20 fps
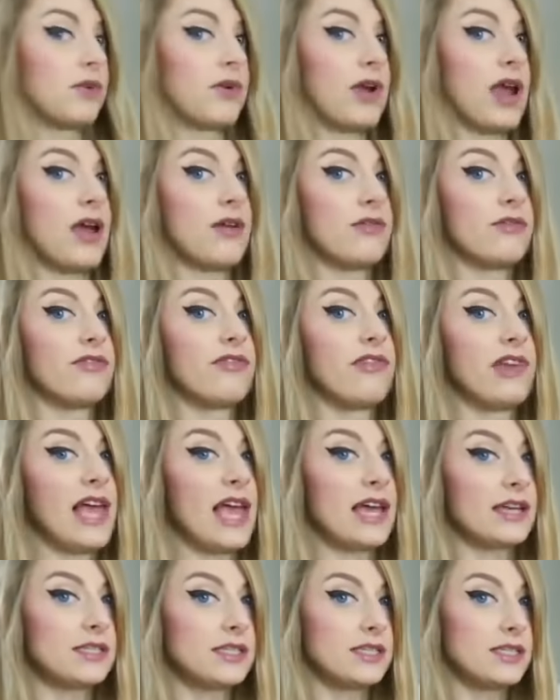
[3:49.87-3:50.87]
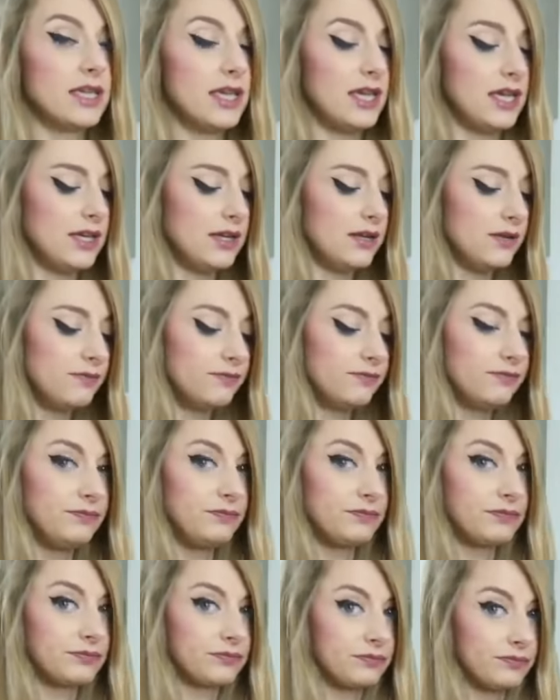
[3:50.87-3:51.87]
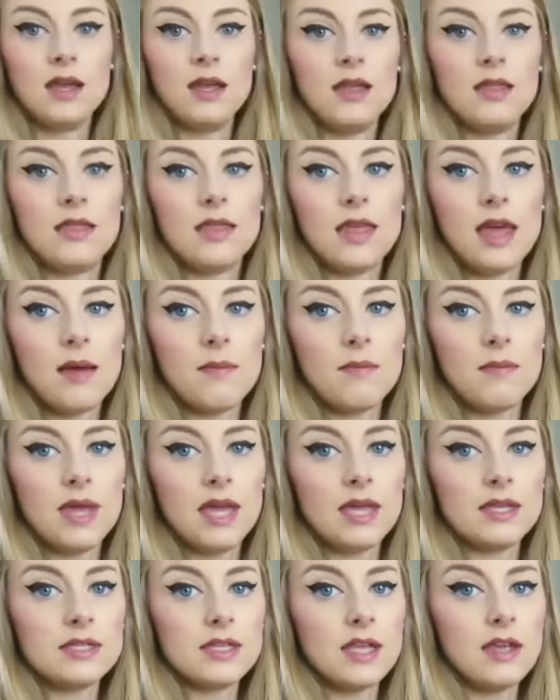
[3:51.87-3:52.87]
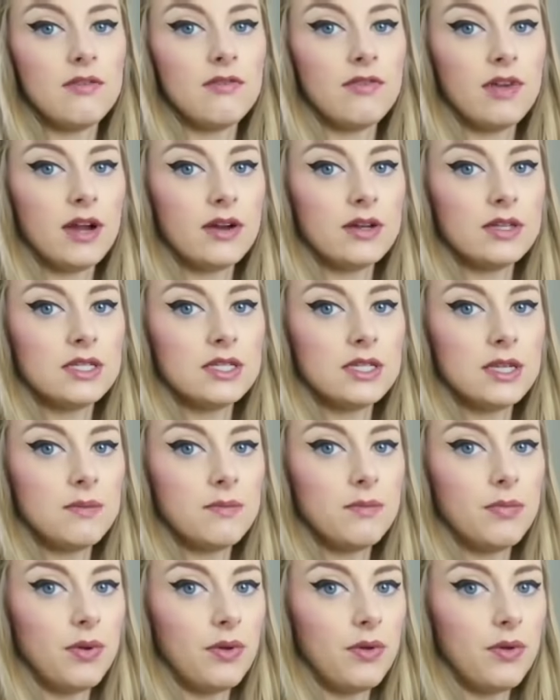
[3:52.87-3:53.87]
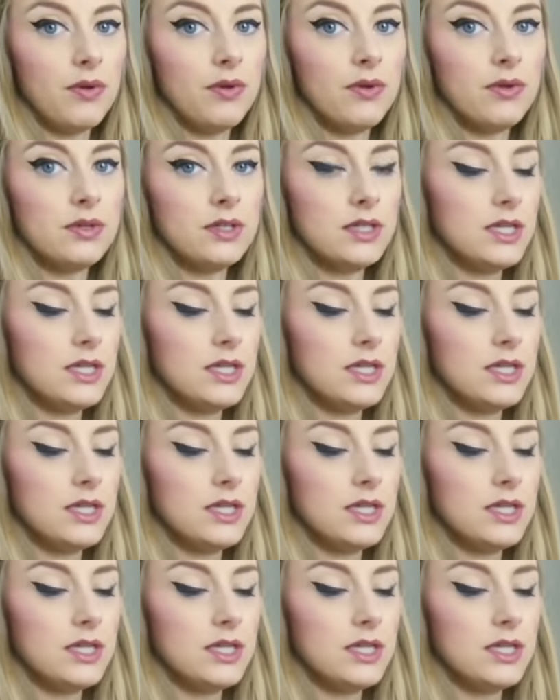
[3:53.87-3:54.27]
ground flaxseed. That makes a very simple